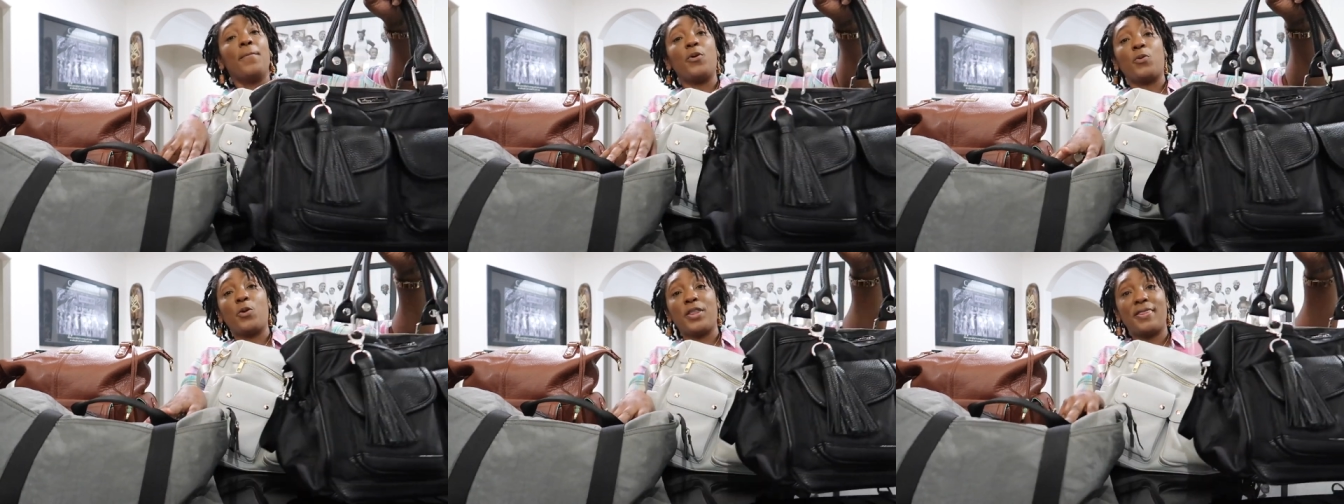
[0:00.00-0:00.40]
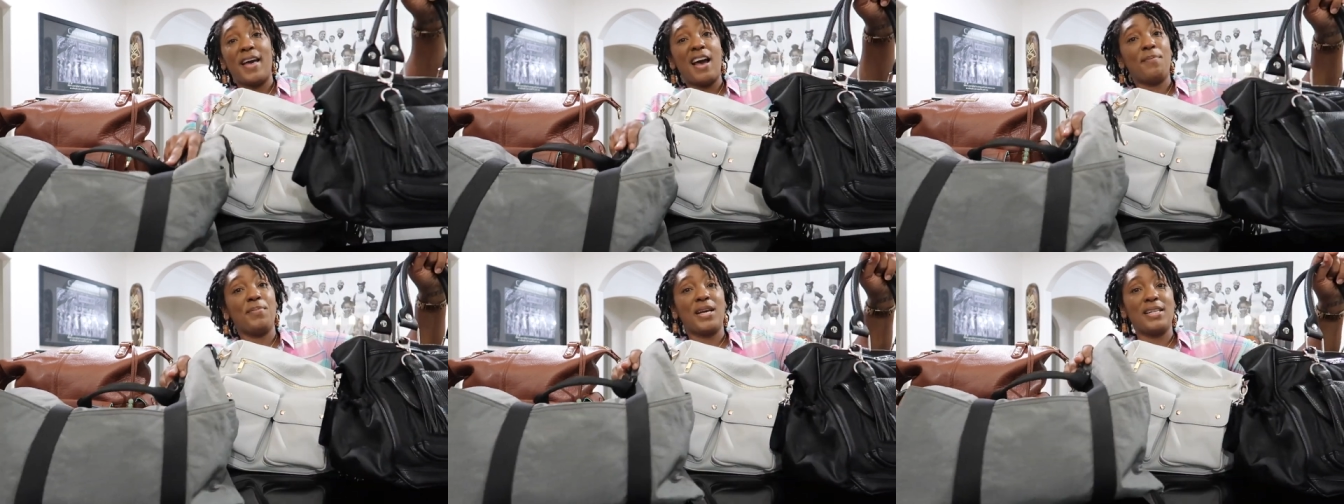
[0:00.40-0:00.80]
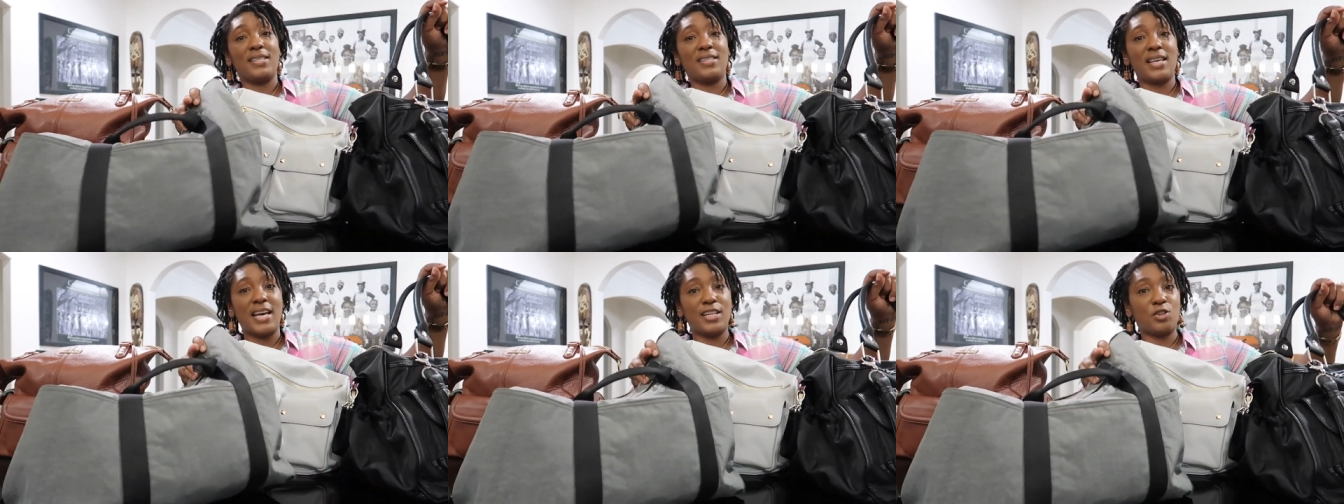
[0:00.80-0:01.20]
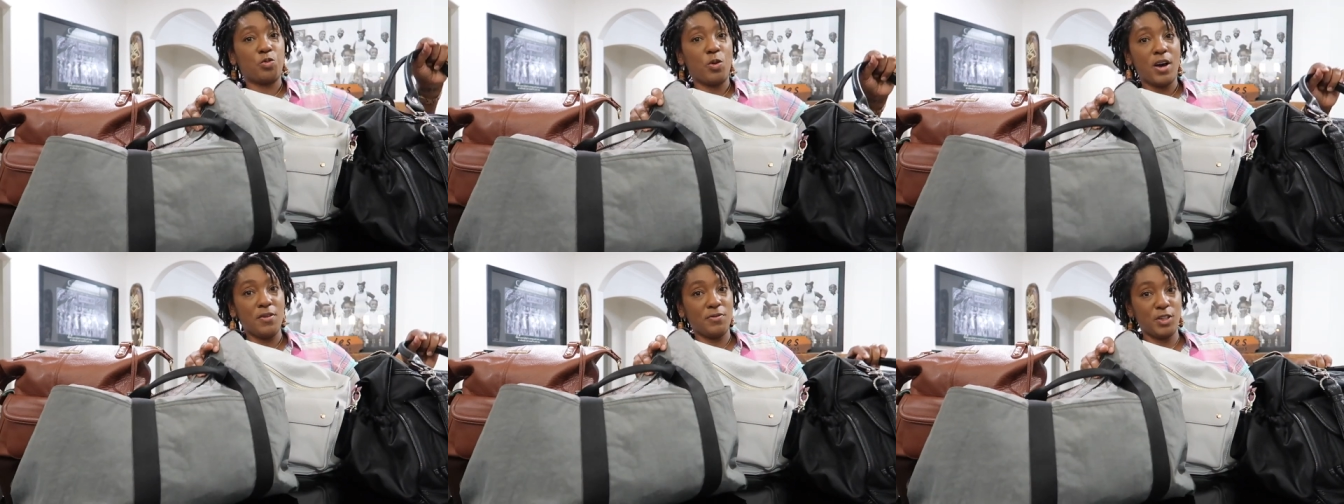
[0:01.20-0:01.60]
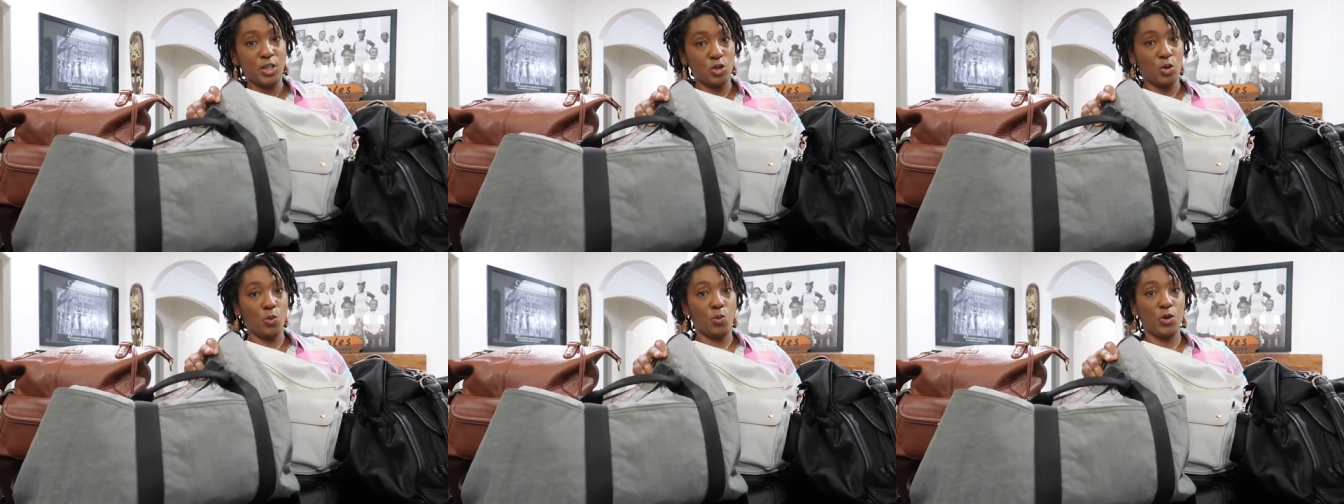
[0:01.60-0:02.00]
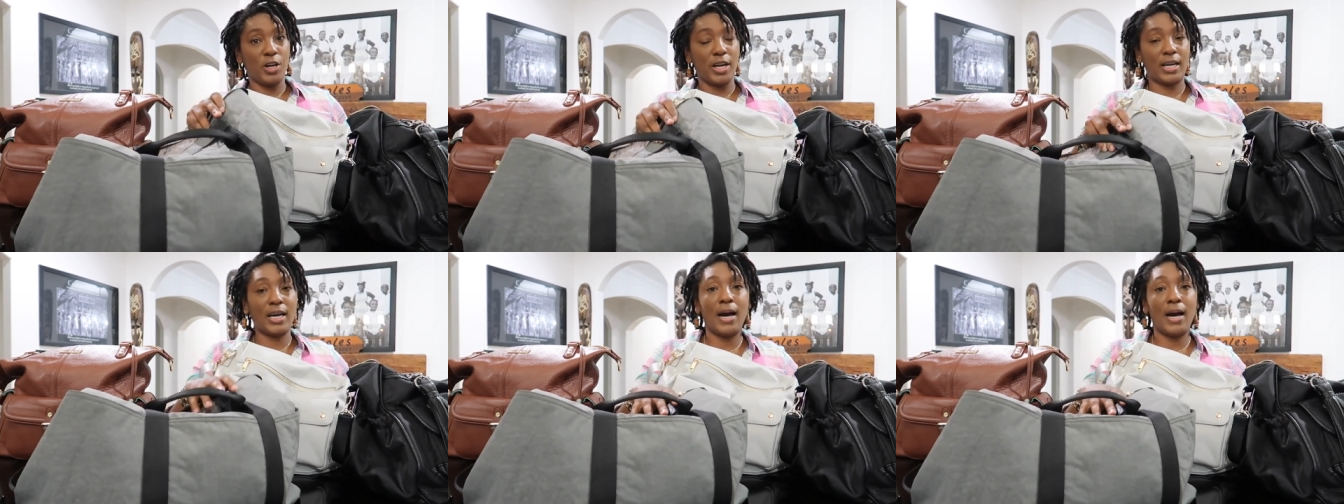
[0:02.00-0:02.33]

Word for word: But with that being said, 12 Little would